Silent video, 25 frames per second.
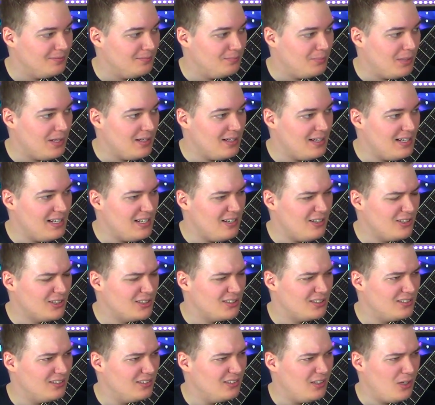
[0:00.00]
But I
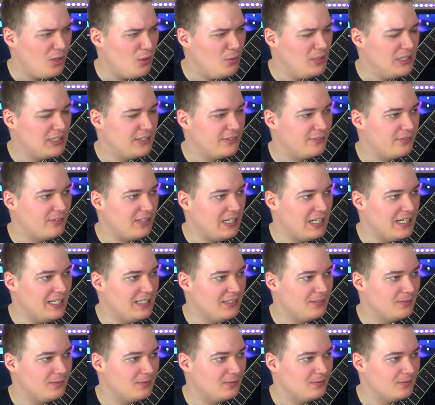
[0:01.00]
always
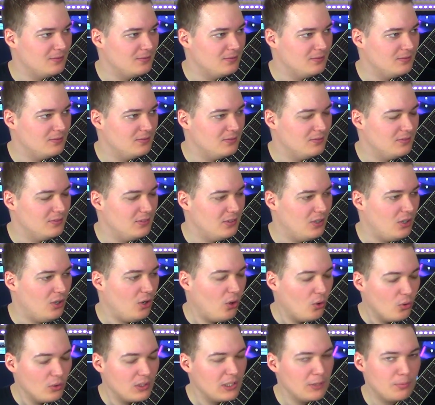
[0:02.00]
find
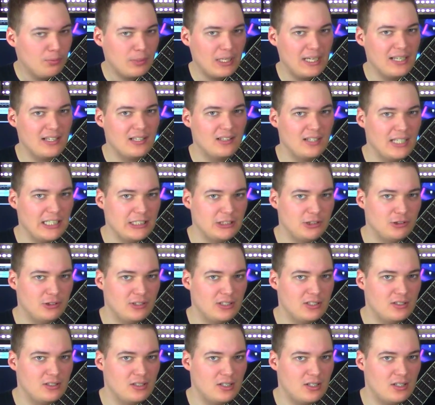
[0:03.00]
only playing electric
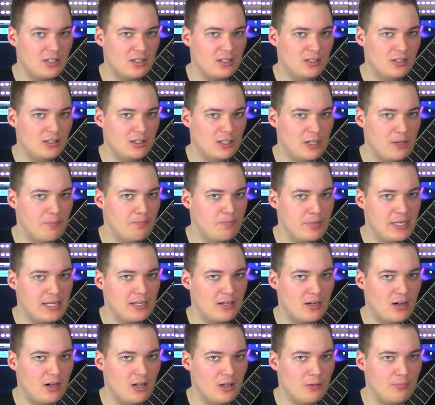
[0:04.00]
guitar and
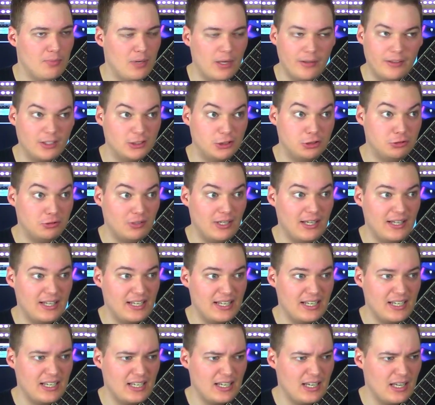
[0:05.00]
being all about the
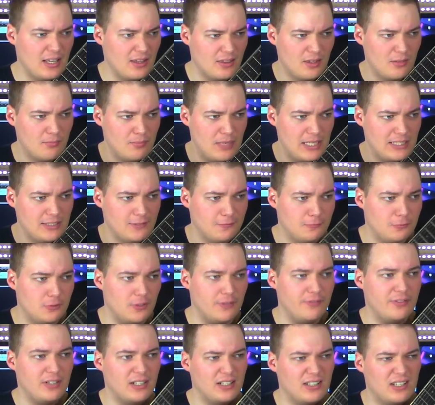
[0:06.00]
shredding and the massive
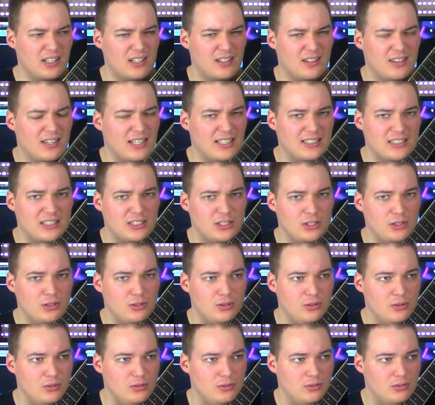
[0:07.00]
riffing, that's
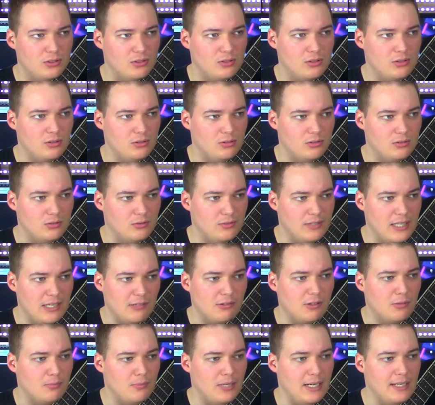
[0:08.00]
too
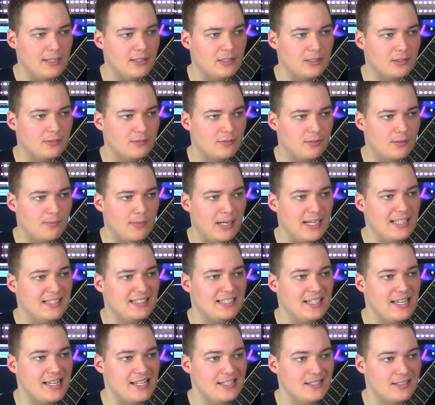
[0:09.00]
narrow-minded for my
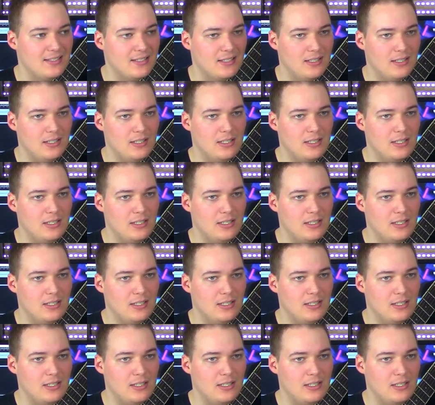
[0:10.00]
taste.